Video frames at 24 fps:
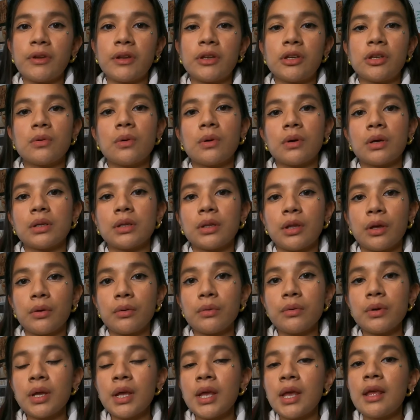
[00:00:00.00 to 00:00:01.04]
and you are
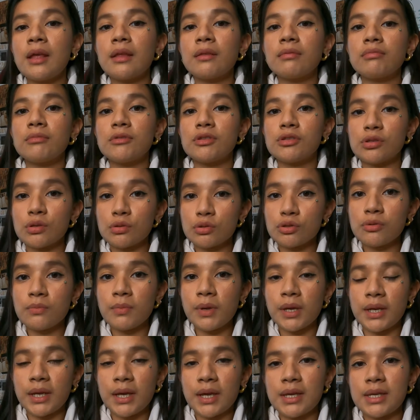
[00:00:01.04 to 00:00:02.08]
alone, social
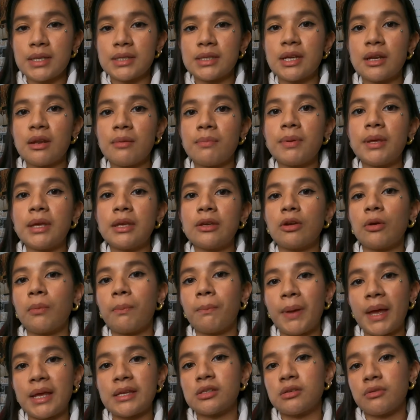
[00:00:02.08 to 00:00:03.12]
media is going to be your
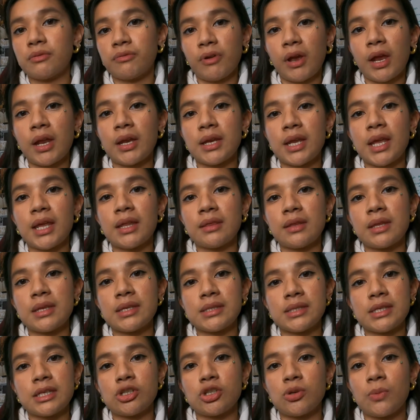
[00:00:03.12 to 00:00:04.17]
best friend in this
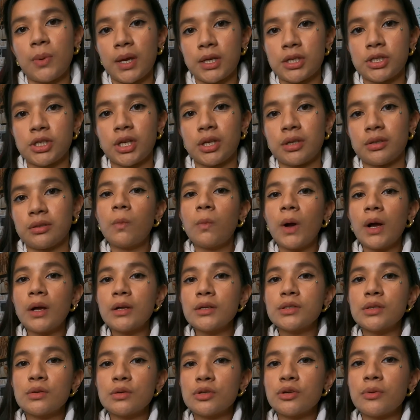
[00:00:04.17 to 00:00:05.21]
situation. While
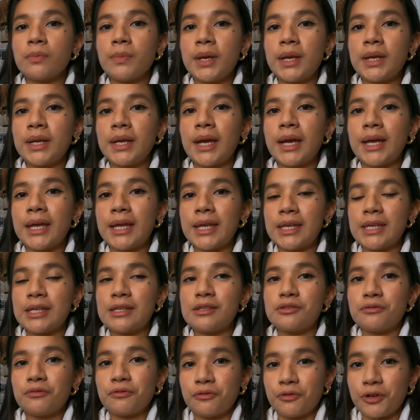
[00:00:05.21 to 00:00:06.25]
social media
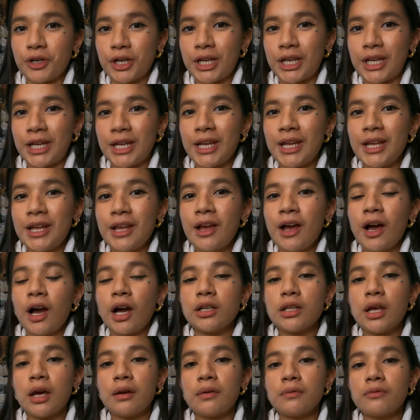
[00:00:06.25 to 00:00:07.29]
is free, a
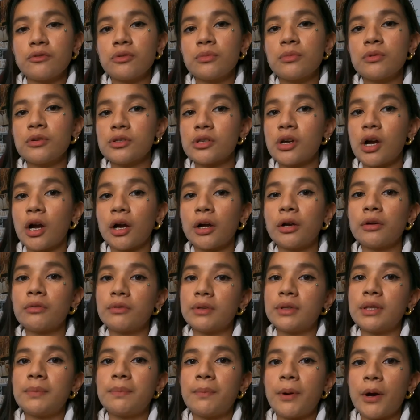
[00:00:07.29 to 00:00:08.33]
lot of groomers aren't
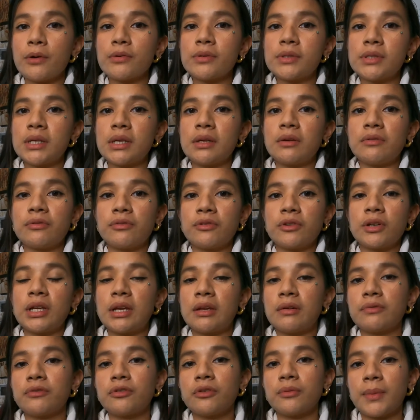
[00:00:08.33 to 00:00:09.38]
really posting free
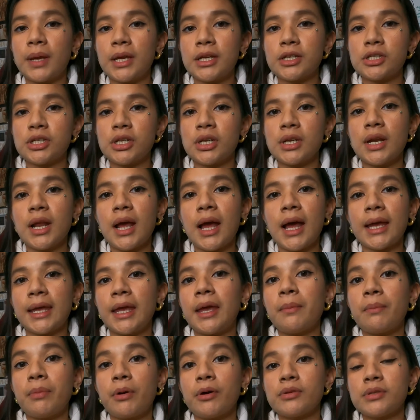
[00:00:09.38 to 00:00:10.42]
information. I
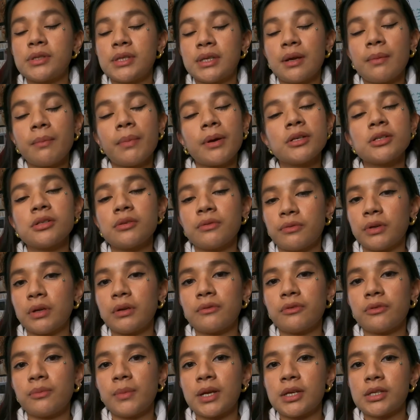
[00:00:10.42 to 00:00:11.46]
am posting a bunch of free
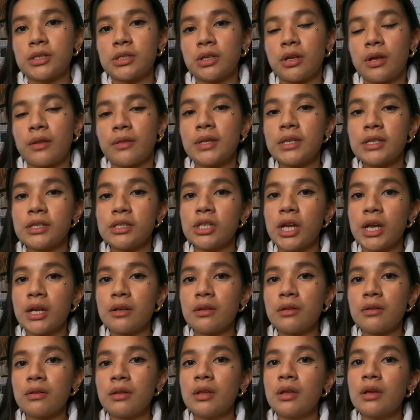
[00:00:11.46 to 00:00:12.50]
information on this
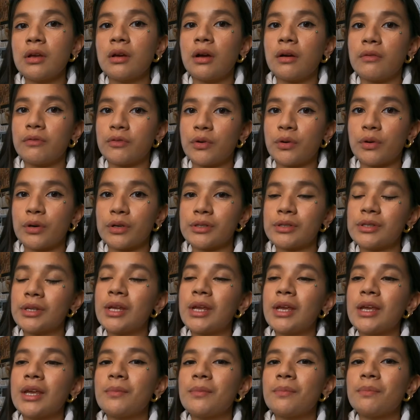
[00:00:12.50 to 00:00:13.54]
channel, of course,
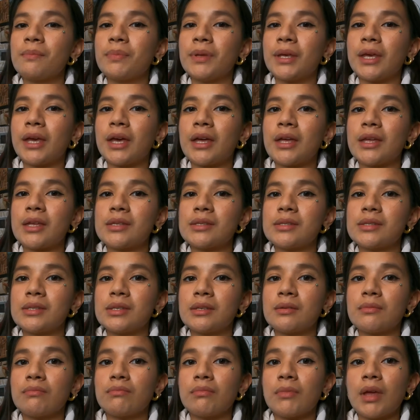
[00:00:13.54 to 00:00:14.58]
because
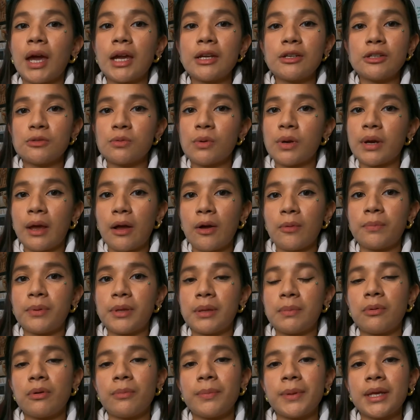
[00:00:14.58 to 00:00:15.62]
I just want to help
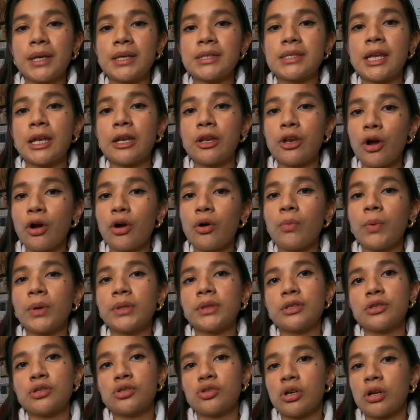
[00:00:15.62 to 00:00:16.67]
people, because I know
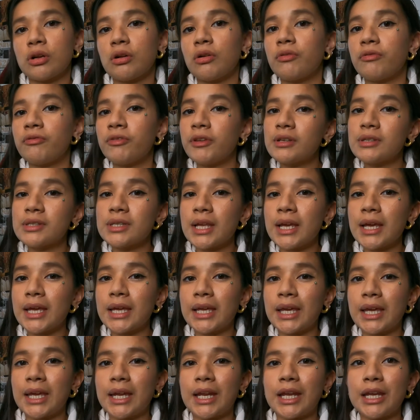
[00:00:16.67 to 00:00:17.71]
what the struggle feels
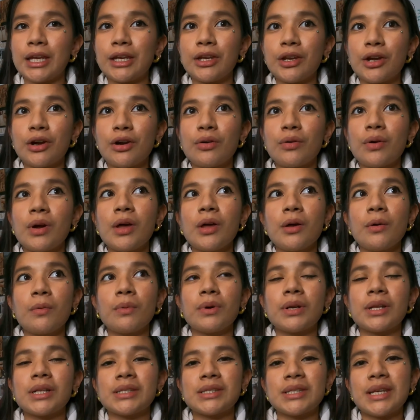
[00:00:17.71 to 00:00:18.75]
like and I know
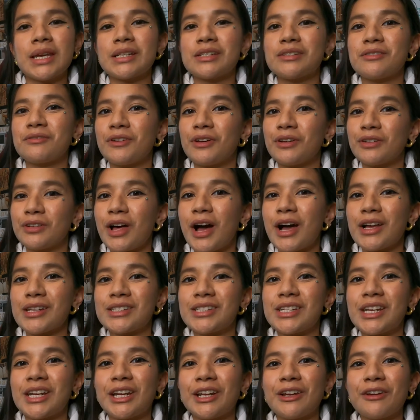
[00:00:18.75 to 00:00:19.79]
what it's like to feel
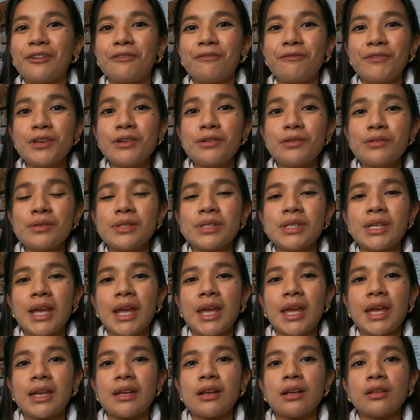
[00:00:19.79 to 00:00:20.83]
lost and confused,
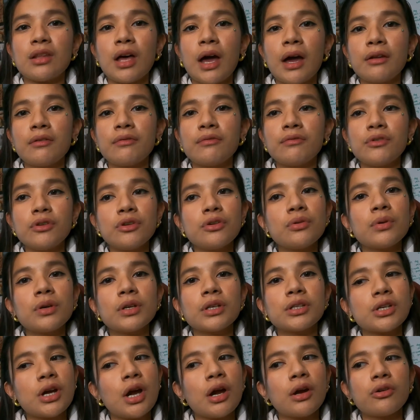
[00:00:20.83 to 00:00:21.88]
and a lot of newer
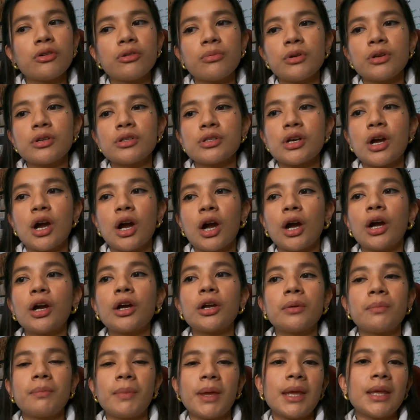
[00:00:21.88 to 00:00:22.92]
dog groomers
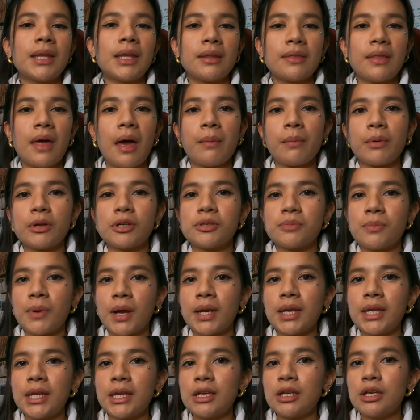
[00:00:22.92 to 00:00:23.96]
aren't making that much
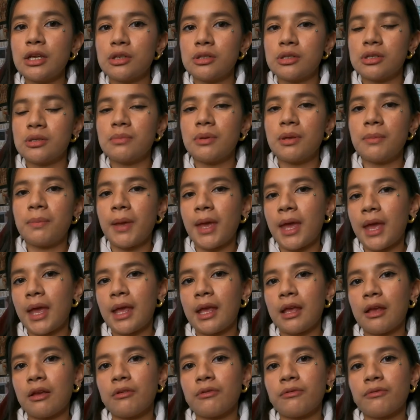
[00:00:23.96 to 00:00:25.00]
money to be
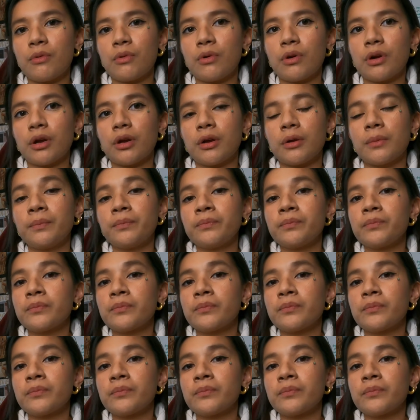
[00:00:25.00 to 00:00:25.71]
paying for